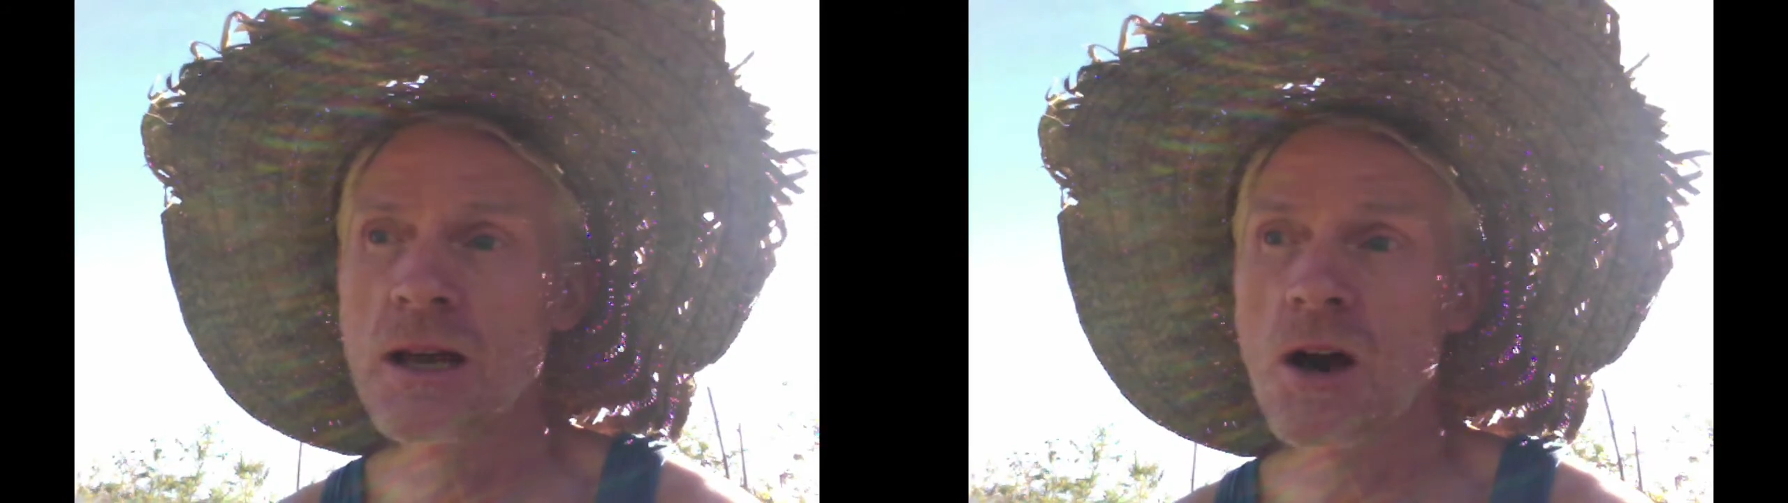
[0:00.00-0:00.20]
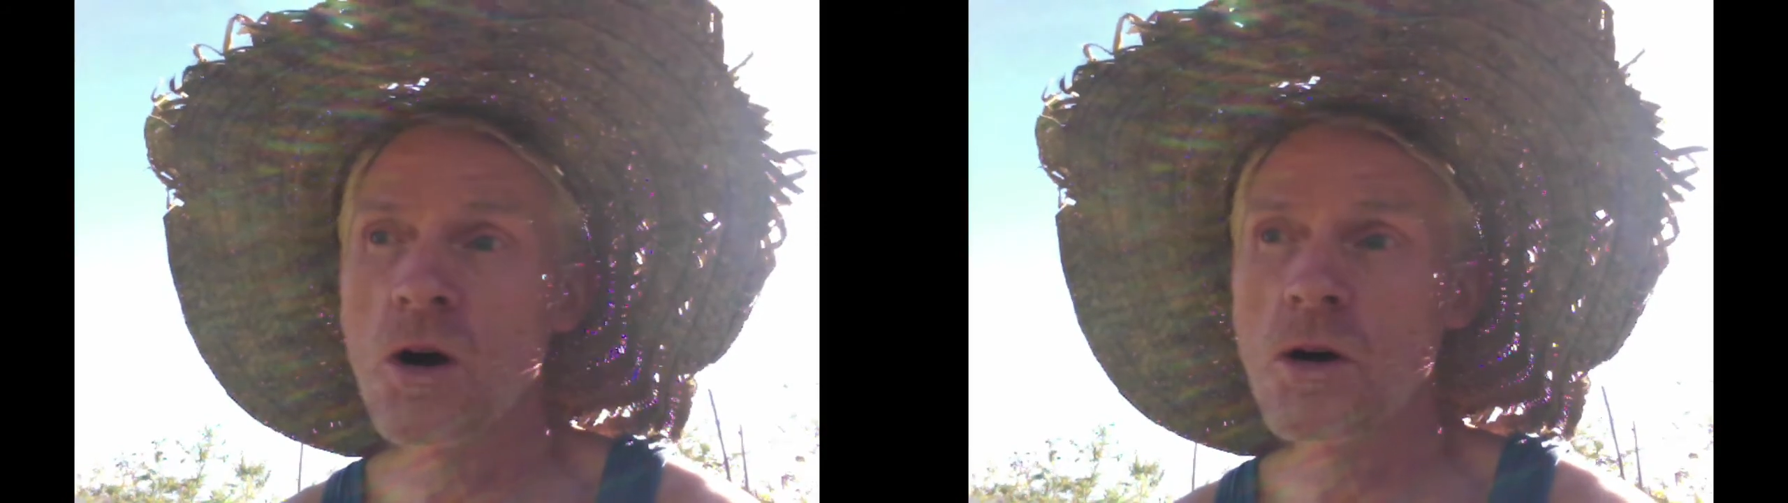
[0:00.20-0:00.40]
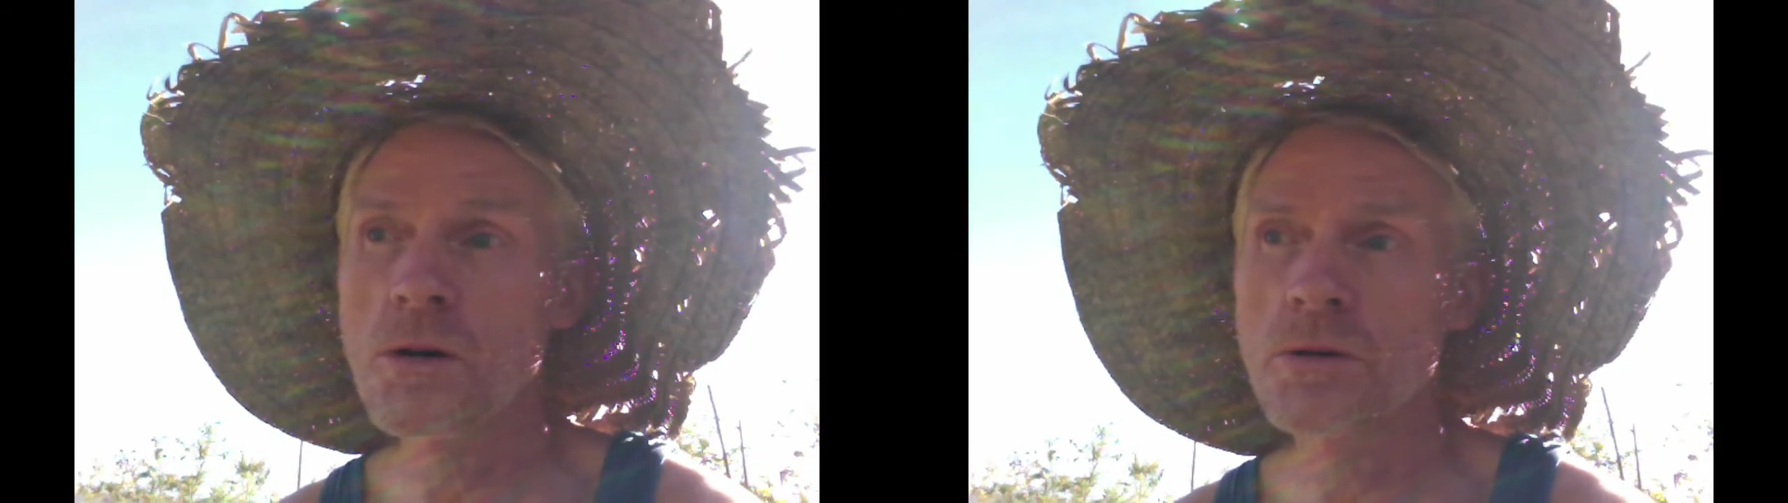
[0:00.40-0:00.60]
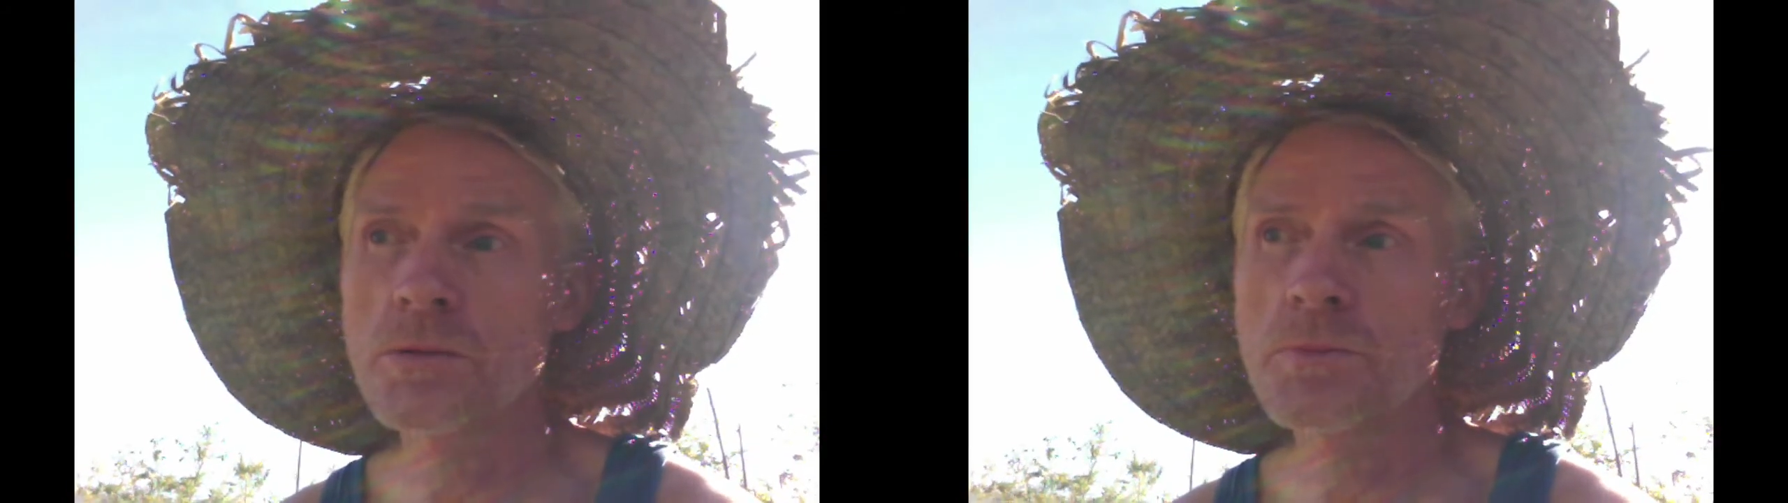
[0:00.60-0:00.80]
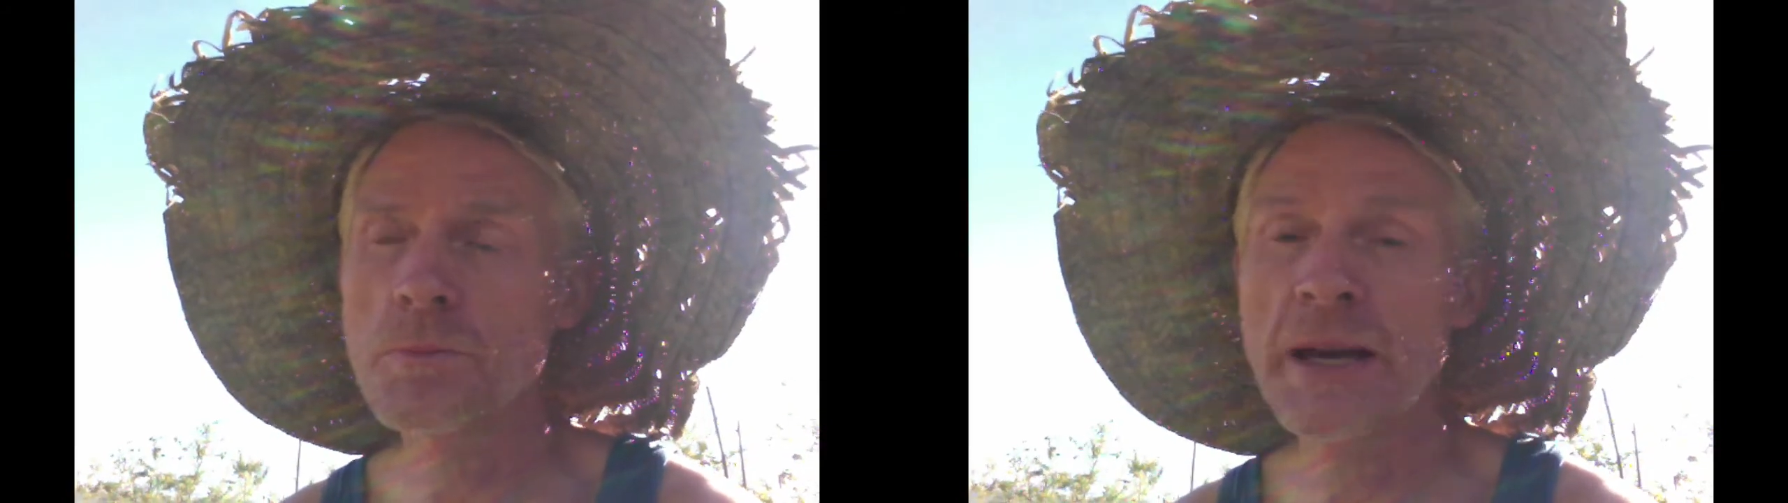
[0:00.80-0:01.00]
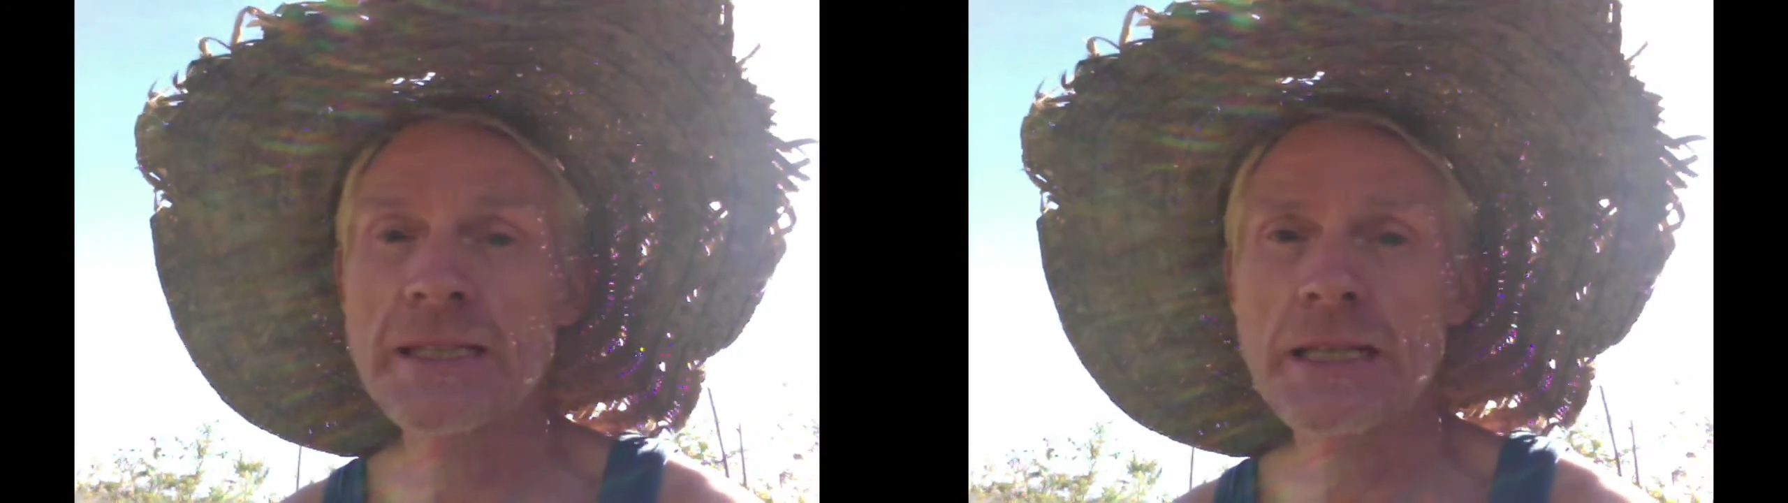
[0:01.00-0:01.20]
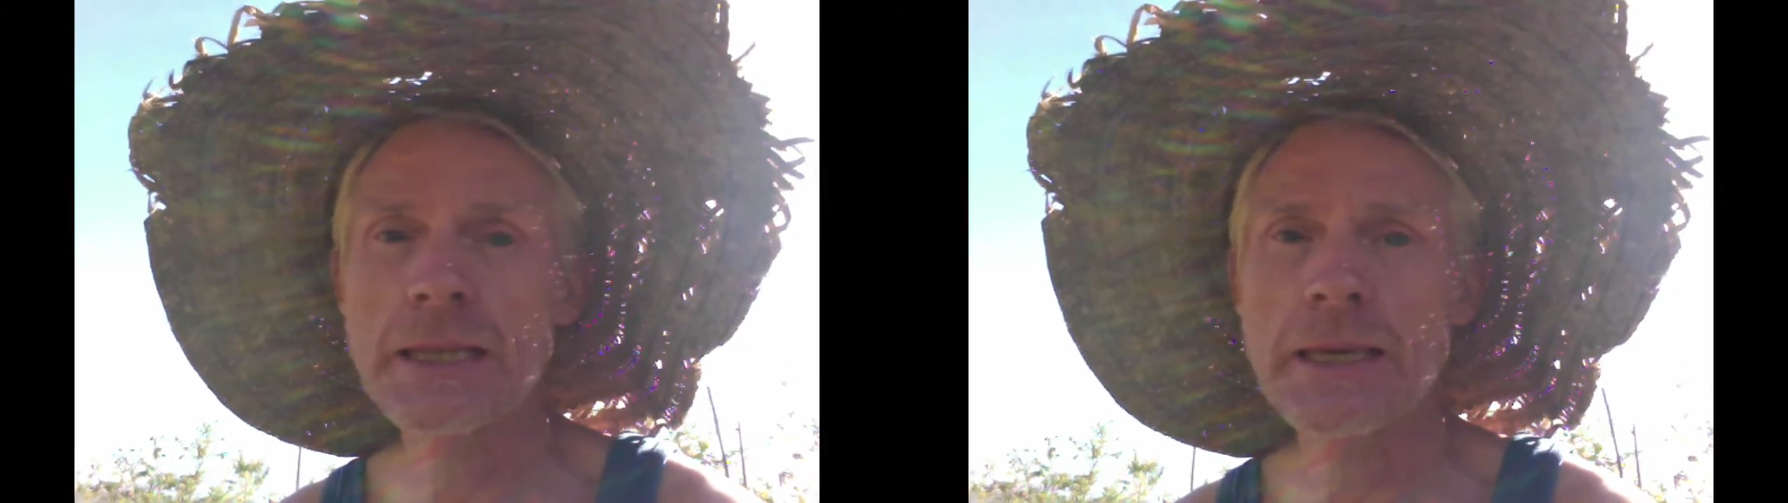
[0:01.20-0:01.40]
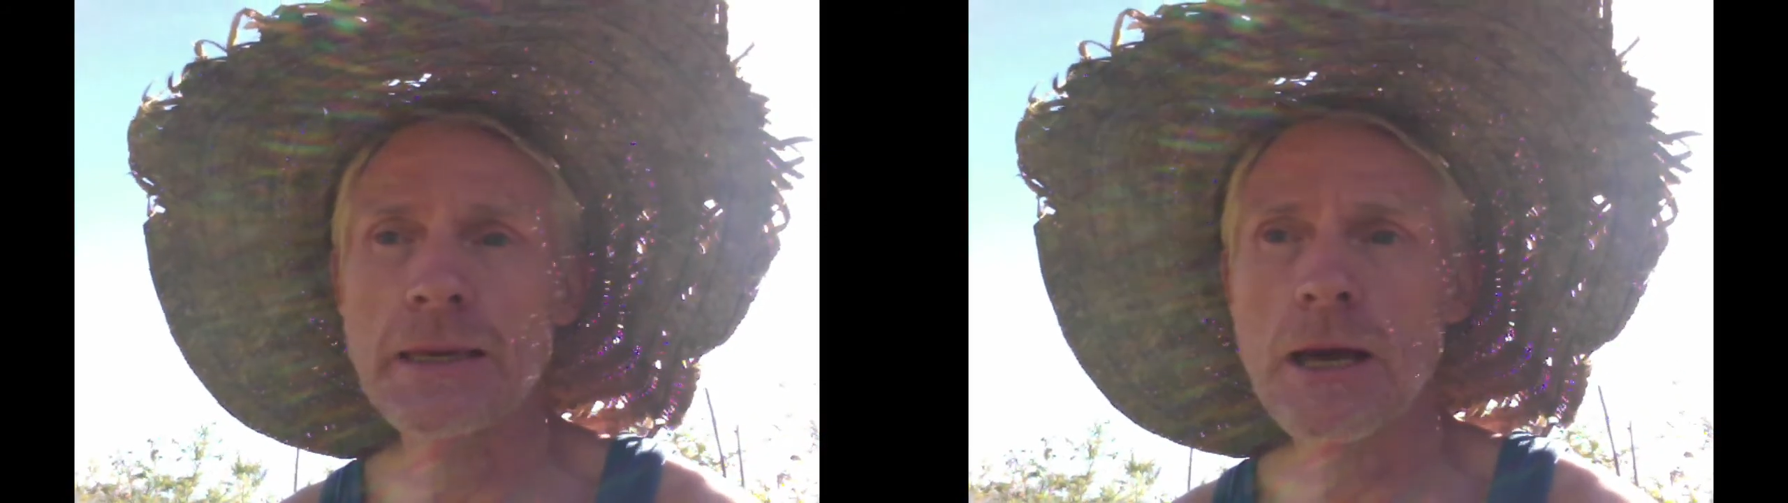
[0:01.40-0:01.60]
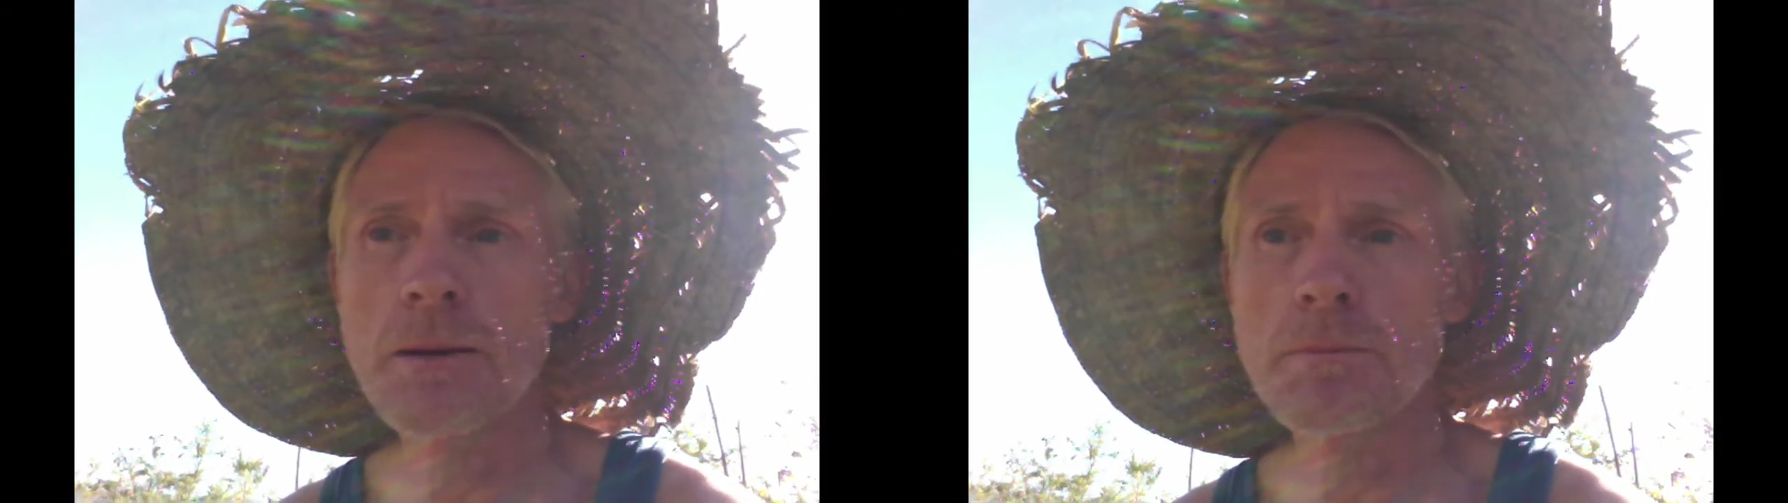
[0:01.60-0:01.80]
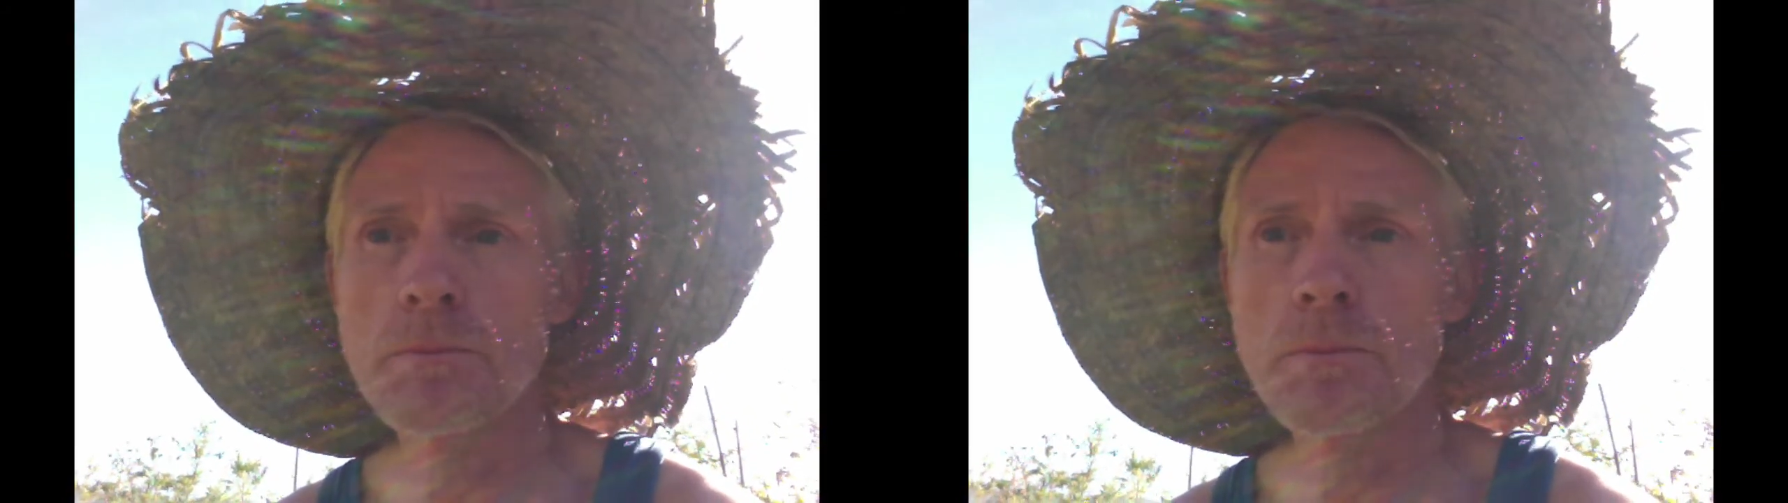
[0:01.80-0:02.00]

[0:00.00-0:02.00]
or basically uh,